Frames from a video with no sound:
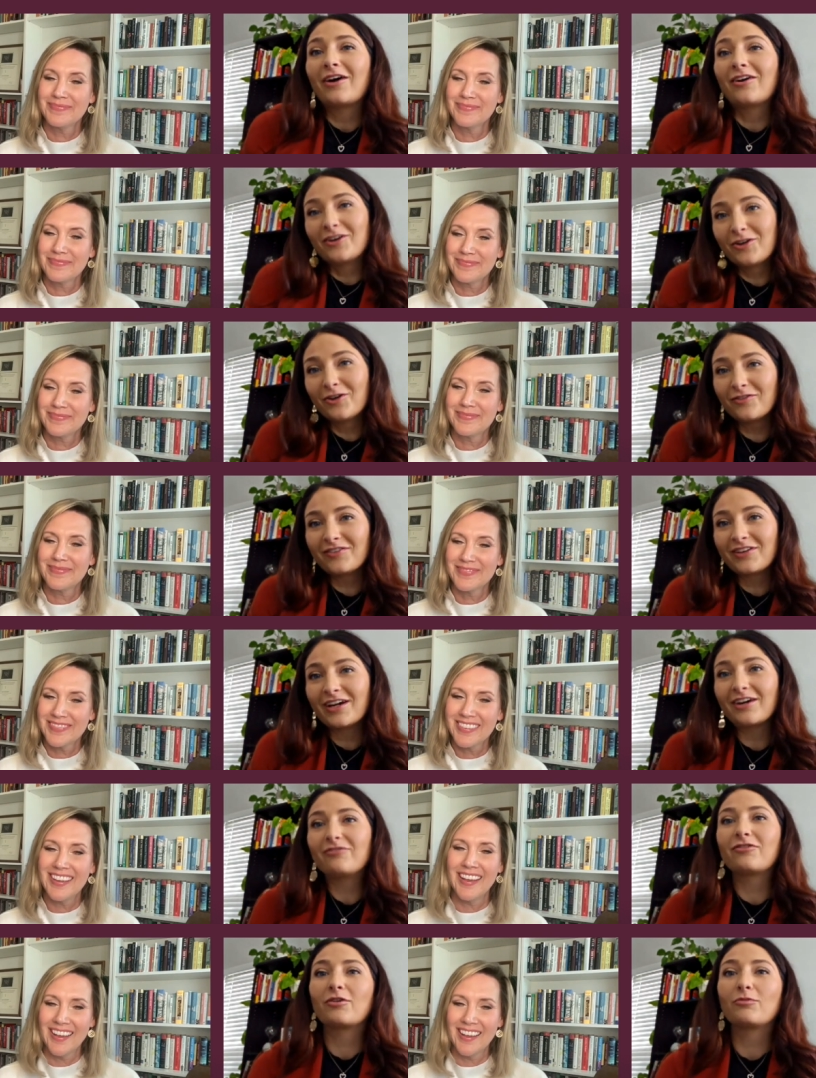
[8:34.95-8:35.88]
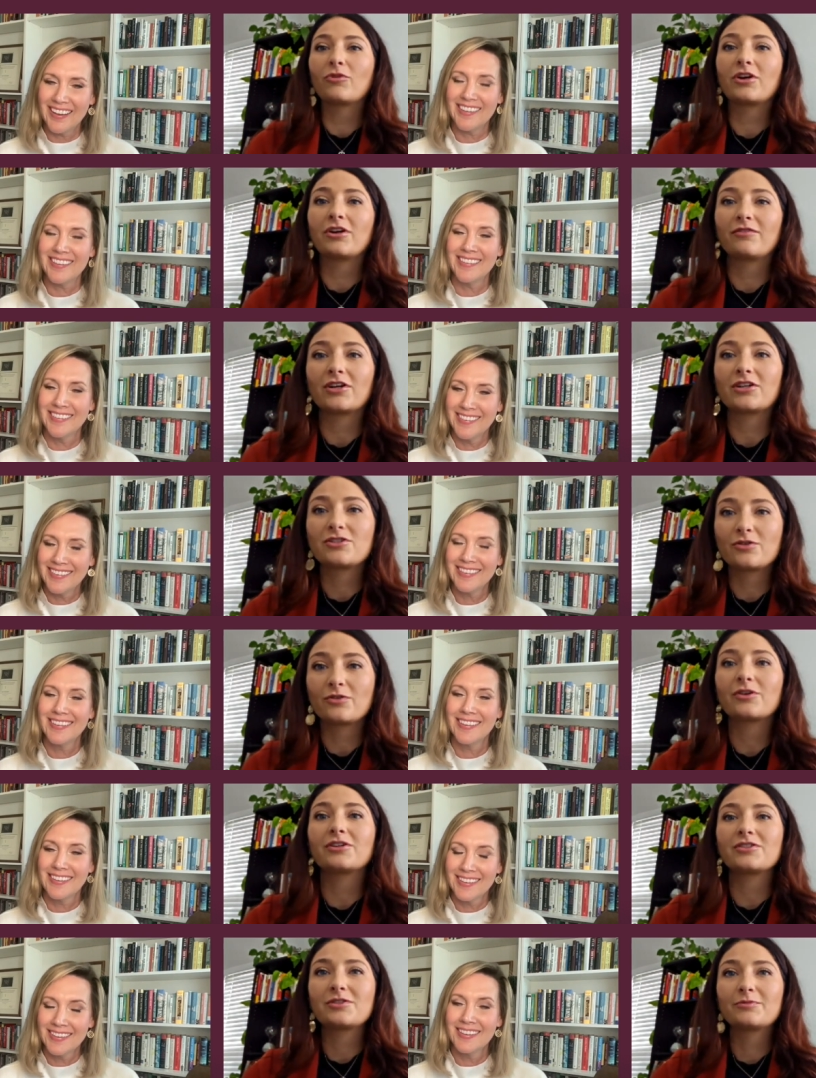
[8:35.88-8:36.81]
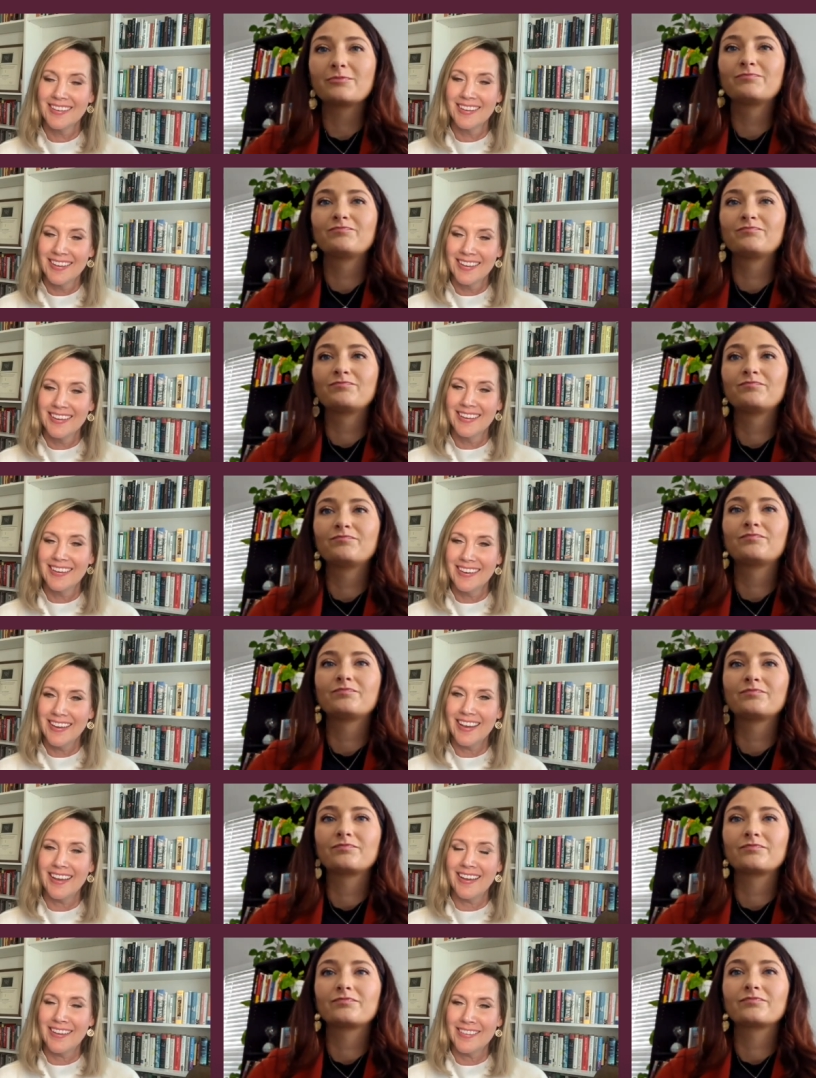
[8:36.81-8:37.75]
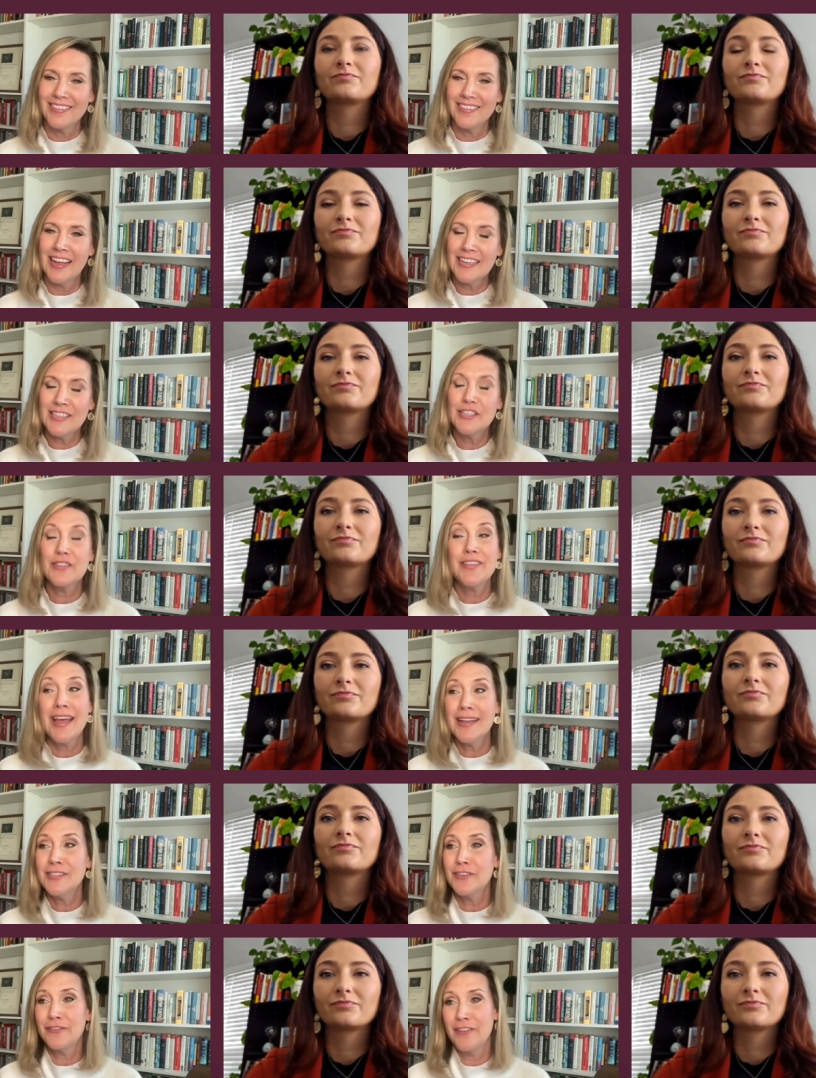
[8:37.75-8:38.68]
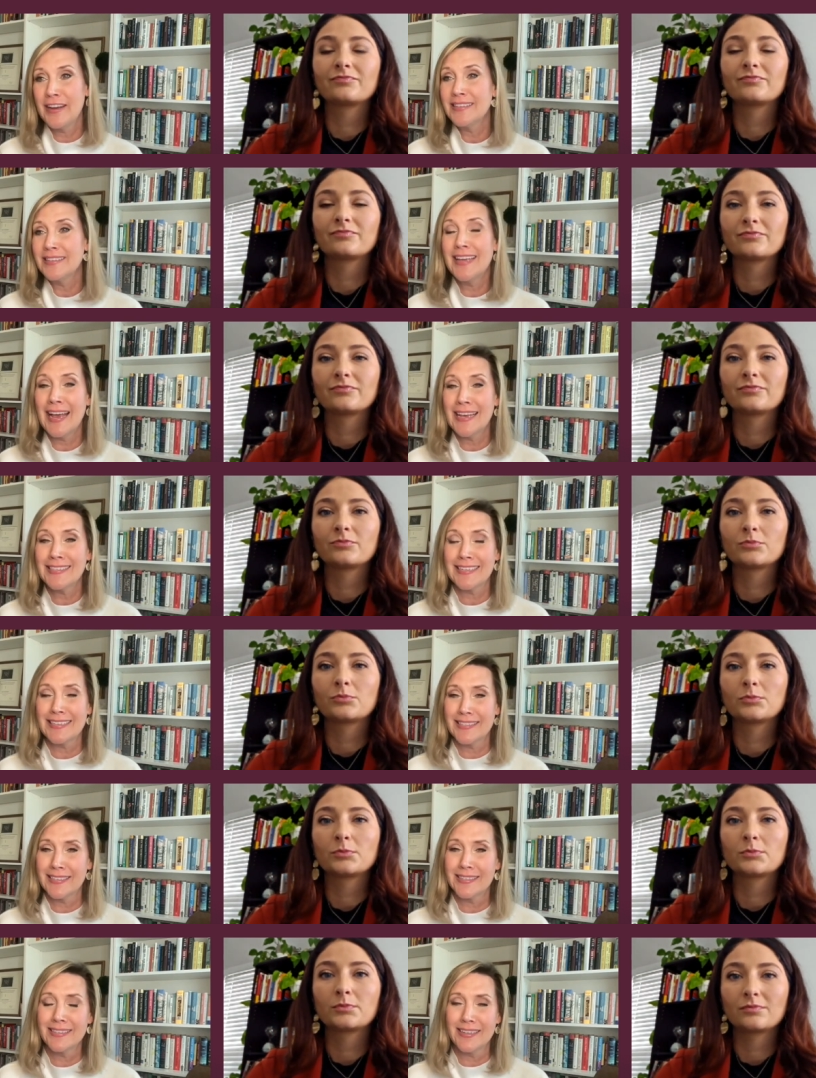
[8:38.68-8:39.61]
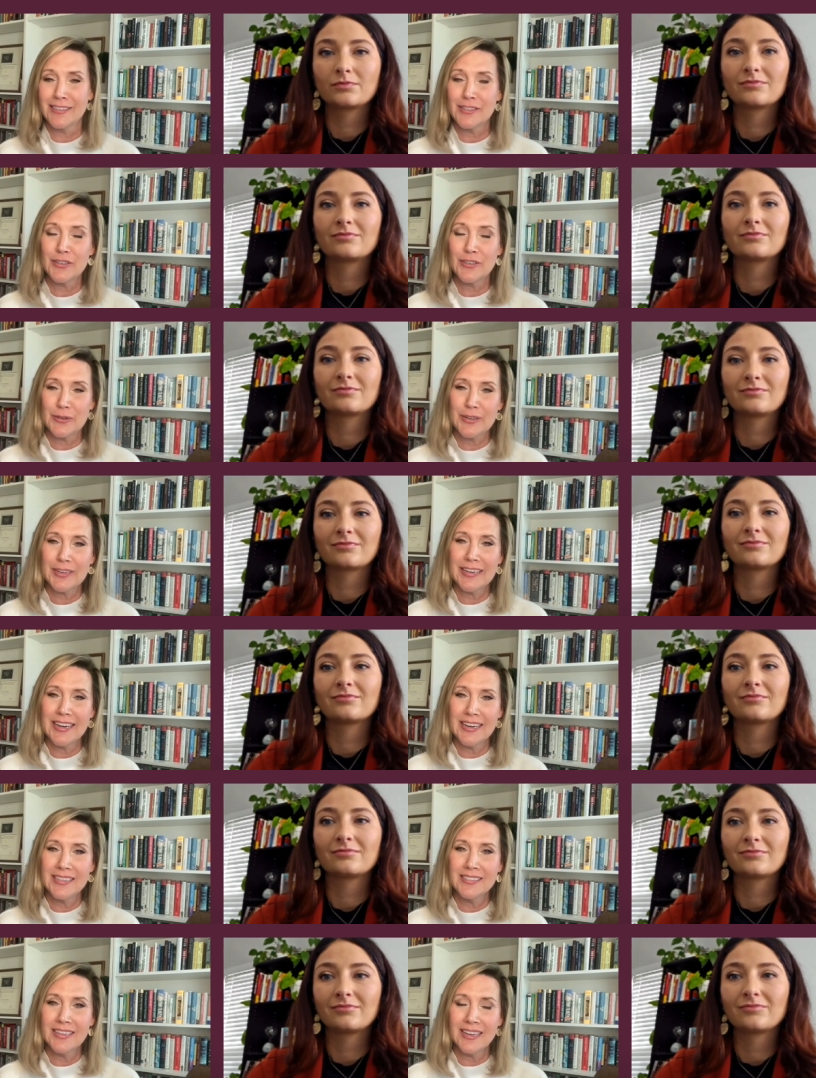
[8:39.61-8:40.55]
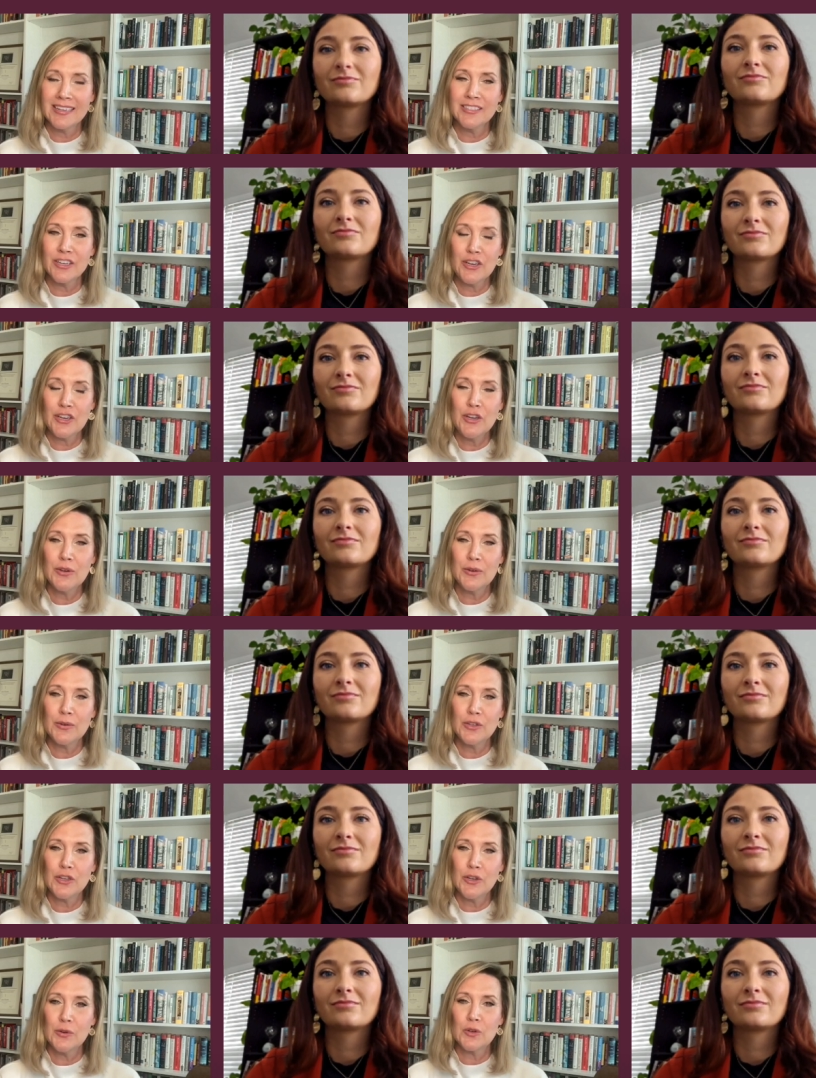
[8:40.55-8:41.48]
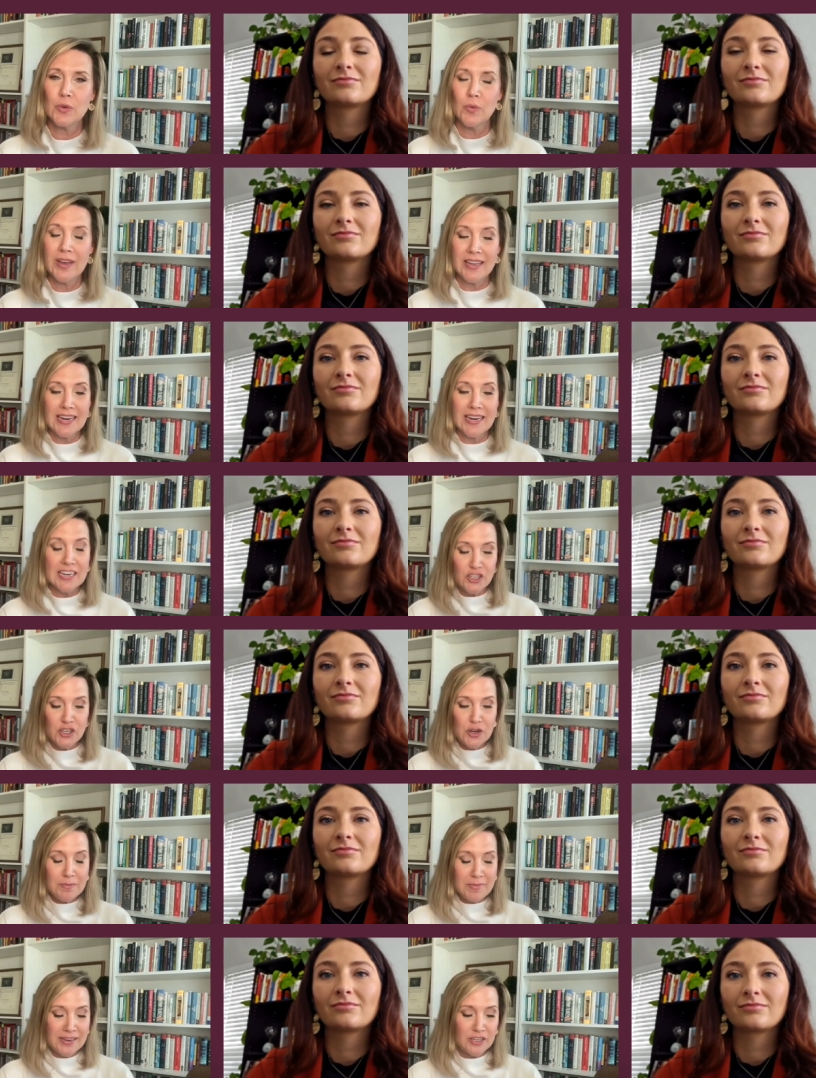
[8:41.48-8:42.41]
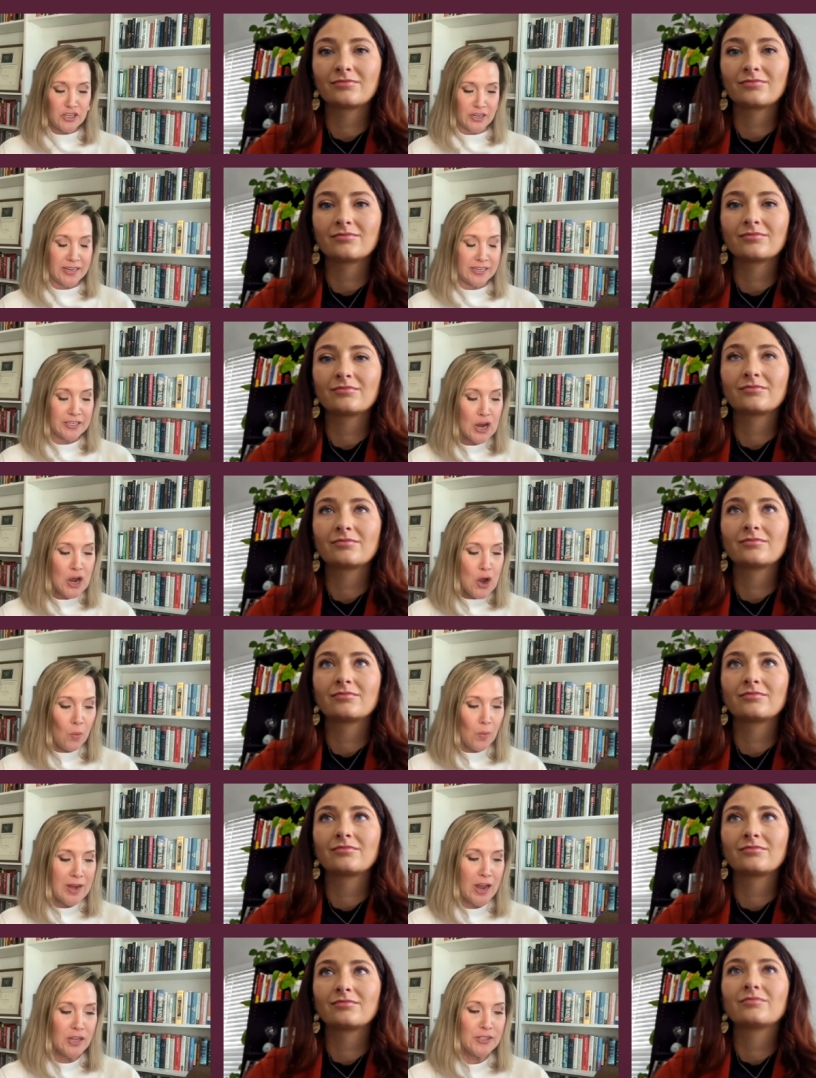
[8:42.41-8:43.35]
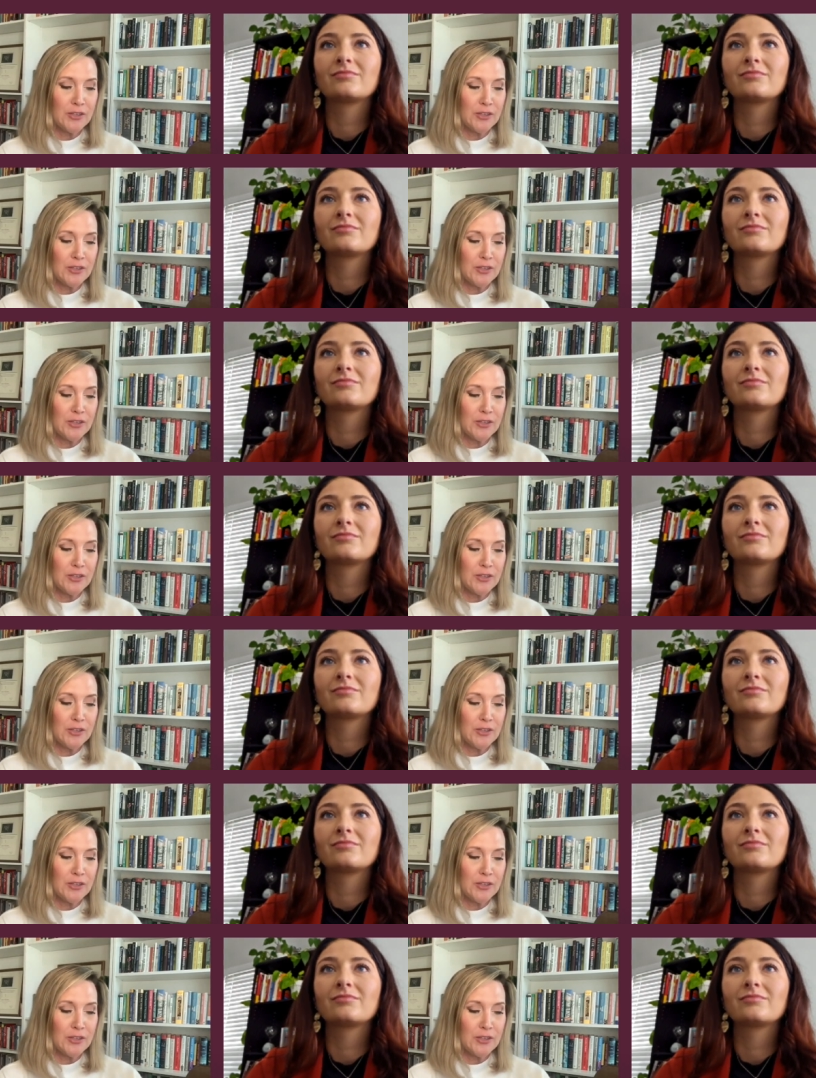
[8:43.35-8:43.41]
Speaker 1: about Anuvia from one of our stores.
Speaker 2: Yeah, that's that's a fantastic success story and and a huge huge win. And as you mentioned, we